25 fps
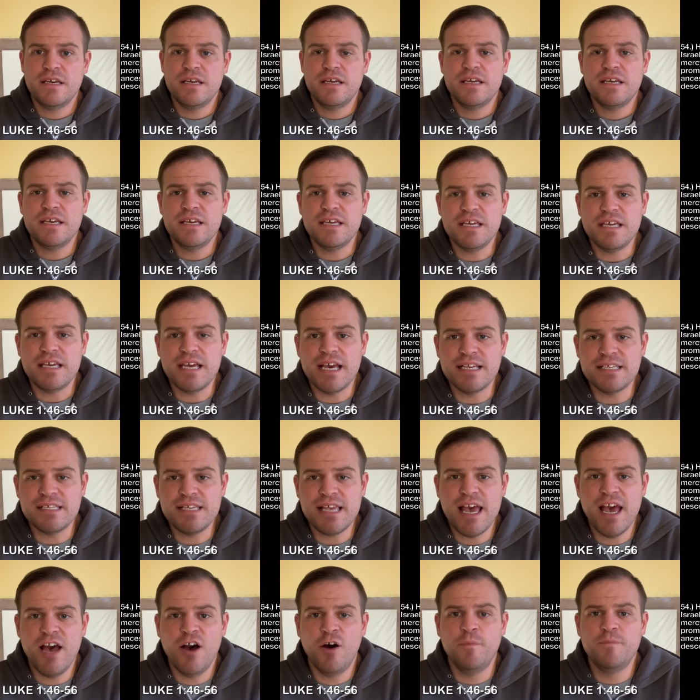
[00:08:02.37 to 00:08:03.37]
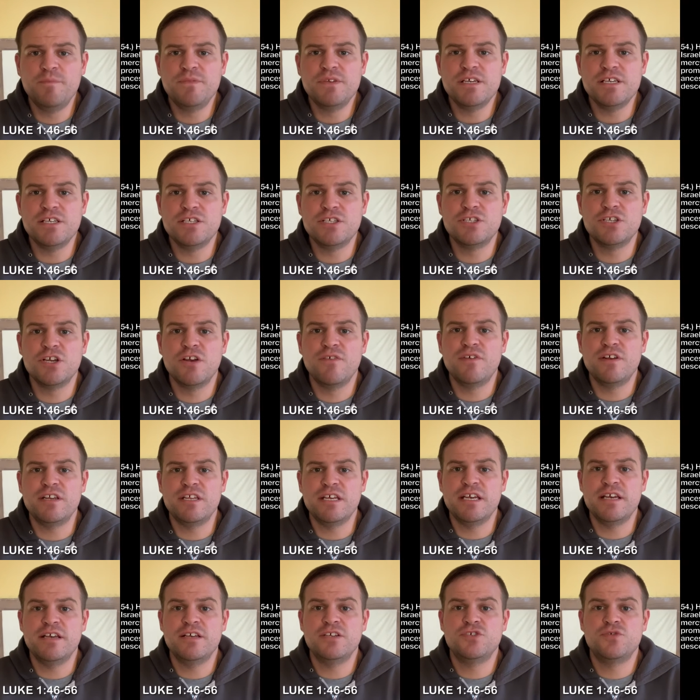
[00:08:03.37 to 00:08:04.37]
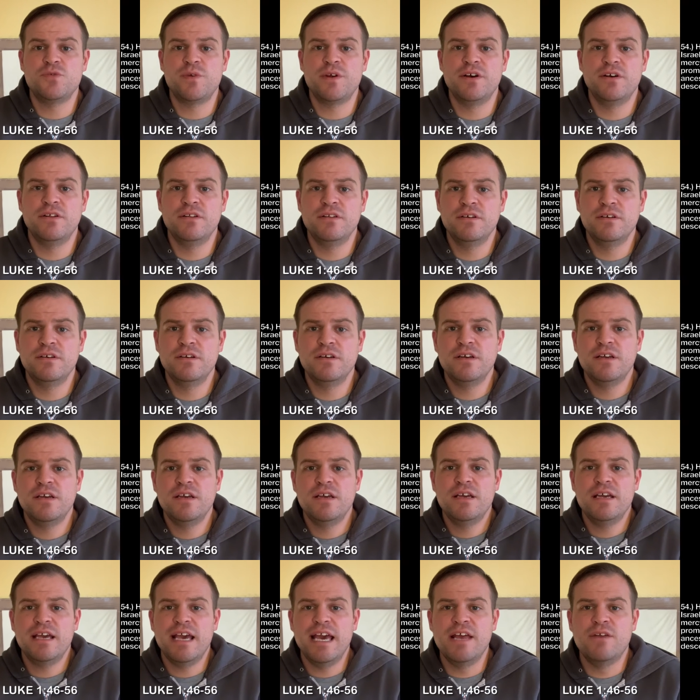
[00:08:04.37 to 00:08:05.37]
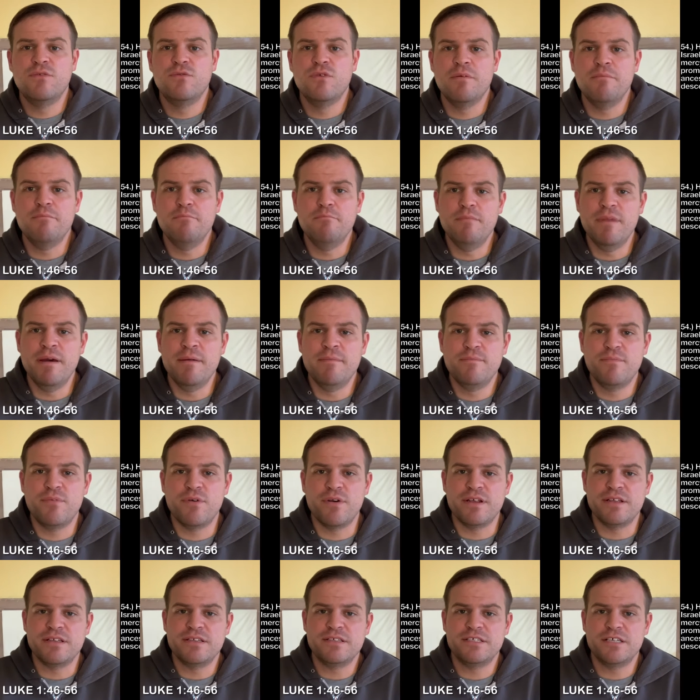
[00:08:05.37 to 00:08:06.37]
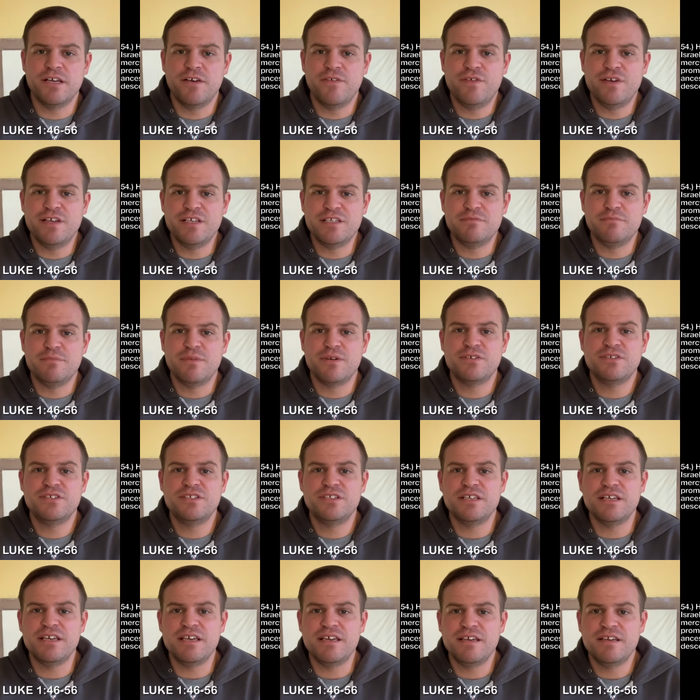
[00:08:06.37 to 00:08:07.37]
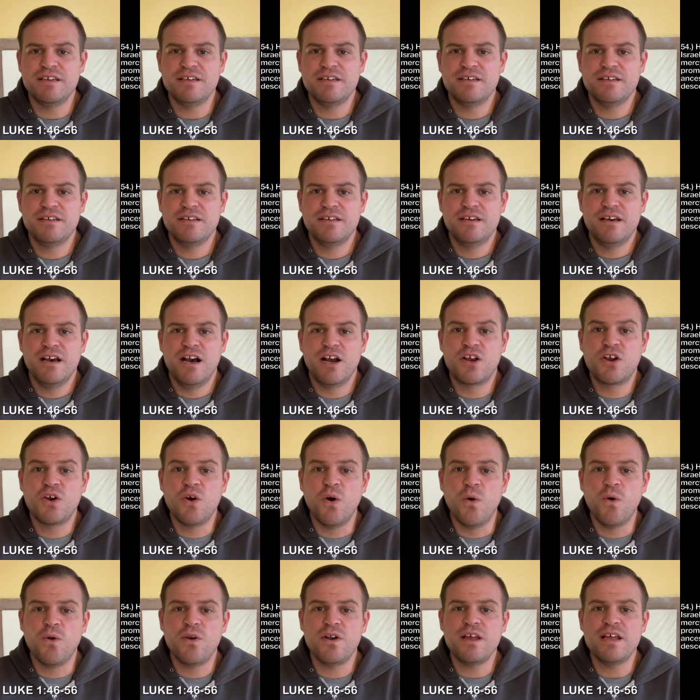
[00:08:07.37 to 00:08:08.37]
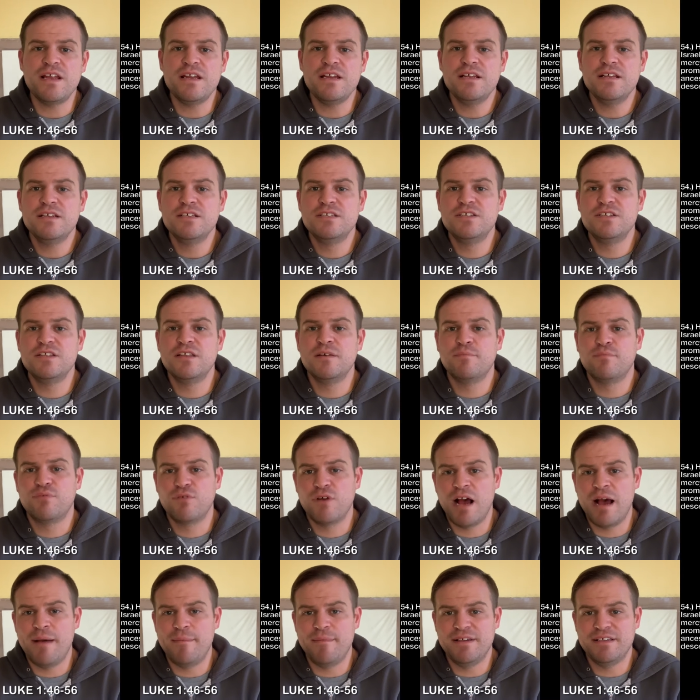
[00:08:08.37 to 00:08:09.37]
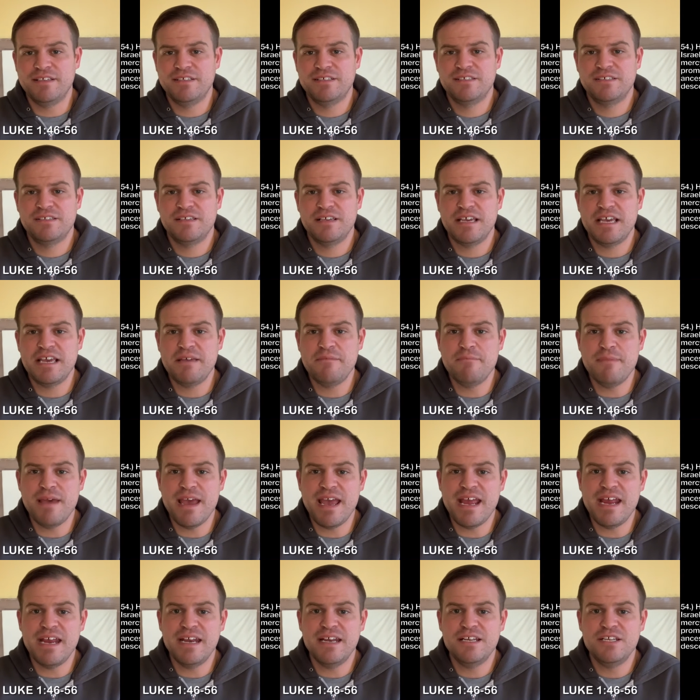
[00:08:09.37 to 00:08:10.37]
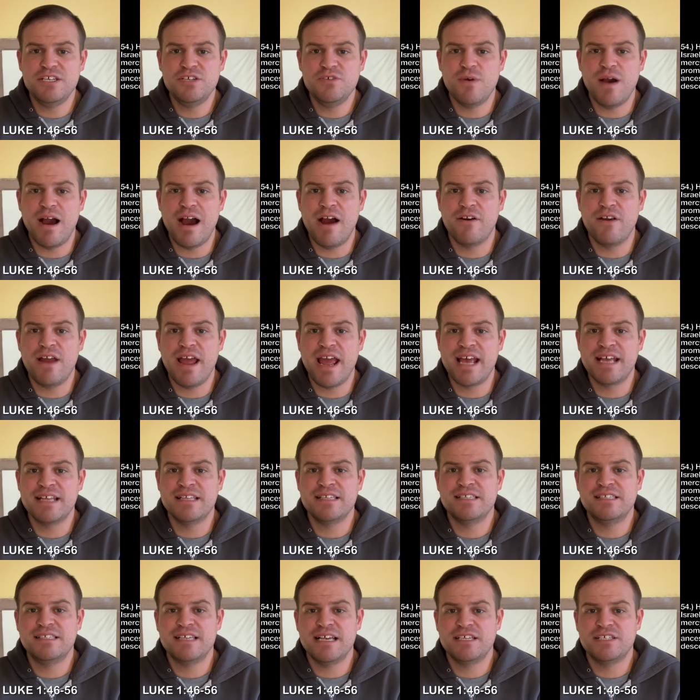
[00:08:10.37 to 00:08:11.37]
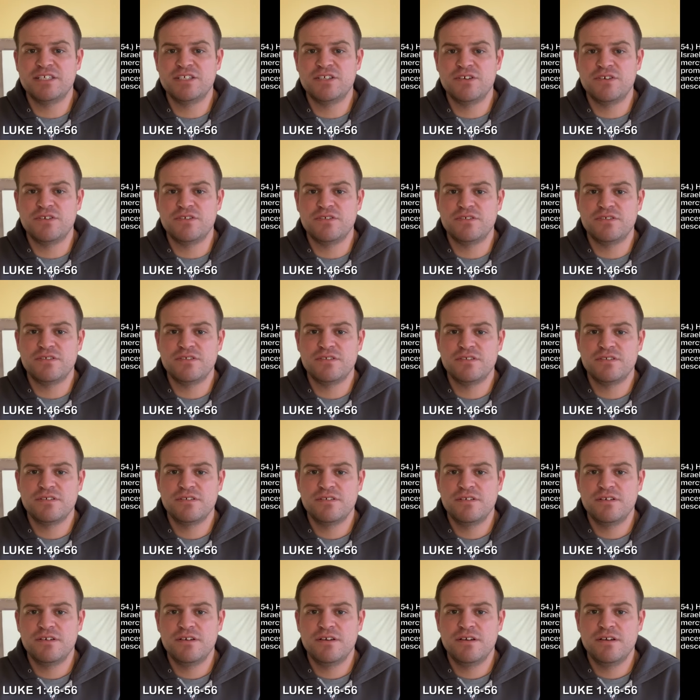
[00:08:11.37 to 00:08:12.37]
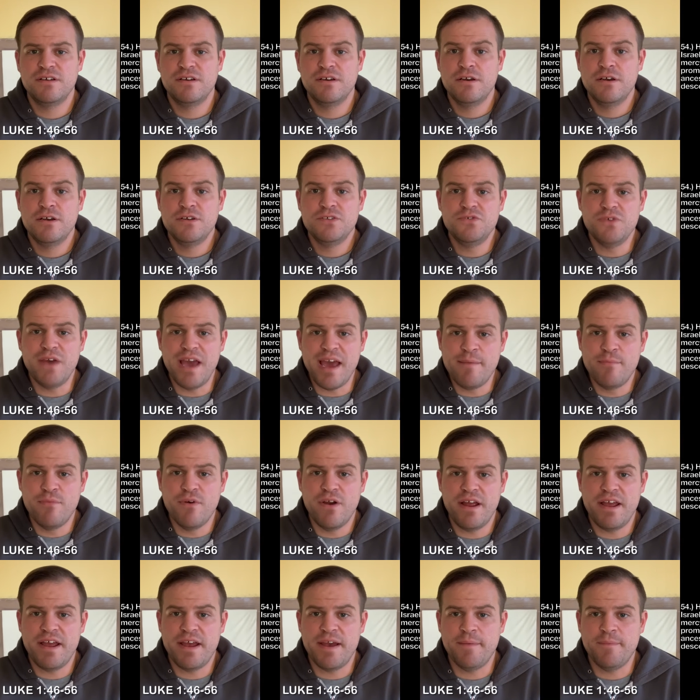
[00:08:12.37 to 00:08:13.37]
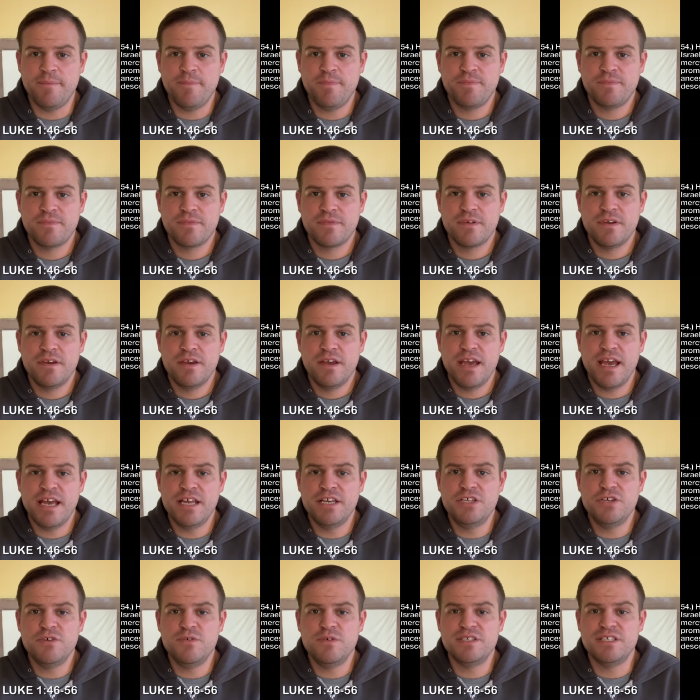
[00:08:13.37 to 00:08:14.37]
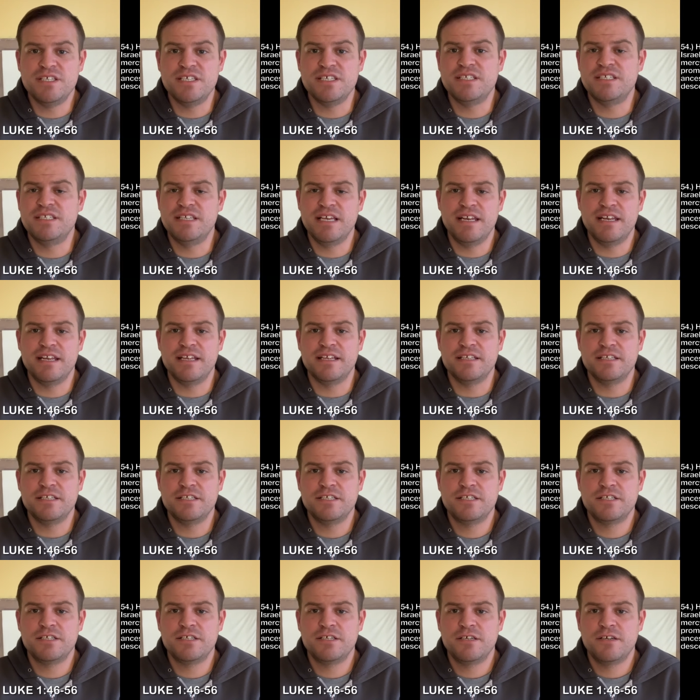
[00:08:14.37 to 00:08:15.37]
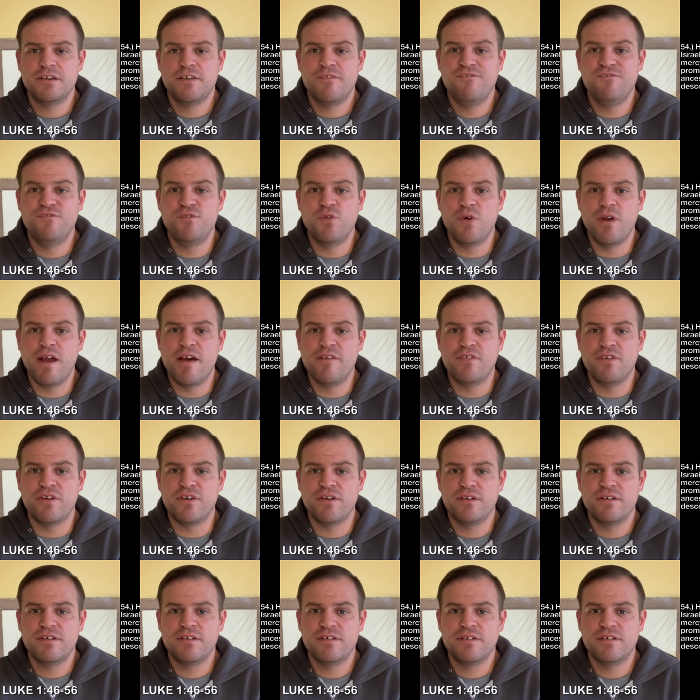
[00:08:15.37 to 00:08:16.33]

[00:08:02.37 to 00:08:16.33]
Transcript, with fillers: He has helped his servant Israel in remembrance of his mercy, according to the promise he made to our ancestors, to Abraham, and to his descendants forever.